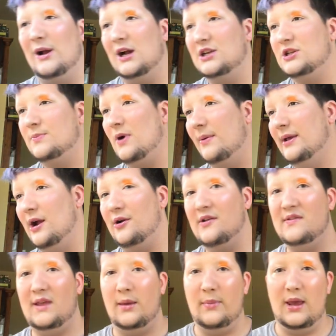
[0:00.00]
gosh, they're probably here to
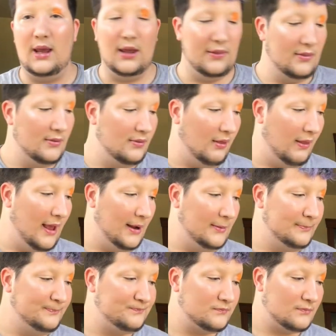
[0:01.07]
see me.
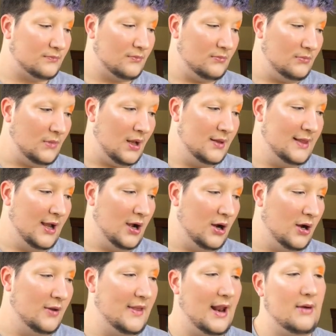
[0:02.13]
They
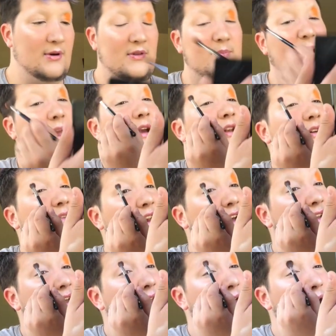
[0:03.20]
heard that I was making a new video
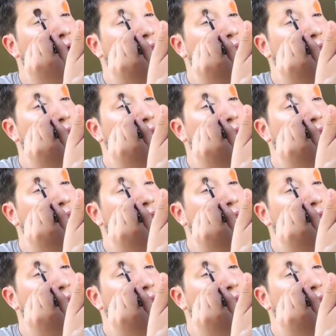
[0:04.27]
today,